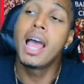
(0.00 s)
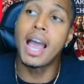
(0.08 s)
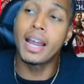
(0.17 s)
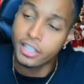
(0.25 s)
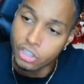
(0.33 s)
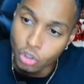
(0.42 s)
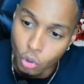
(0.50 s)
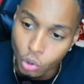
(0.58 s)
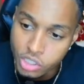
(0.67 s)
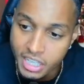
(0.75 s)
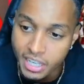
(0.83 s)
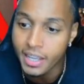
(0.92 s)
and he
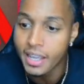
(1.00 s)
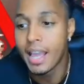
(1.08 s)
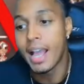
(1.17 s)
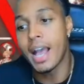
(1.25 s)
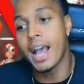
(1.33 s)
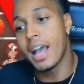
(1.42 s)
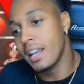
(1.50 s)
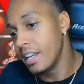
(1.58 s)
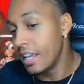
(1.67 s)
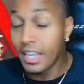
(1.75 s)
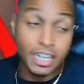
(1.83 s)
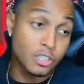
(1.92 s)
scores it. And
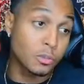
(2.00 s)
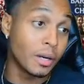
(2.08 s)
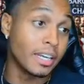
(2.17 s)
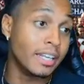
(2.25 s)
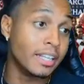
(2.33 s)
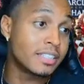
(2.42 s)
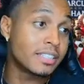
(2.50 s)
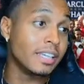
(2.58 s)
it is what it is.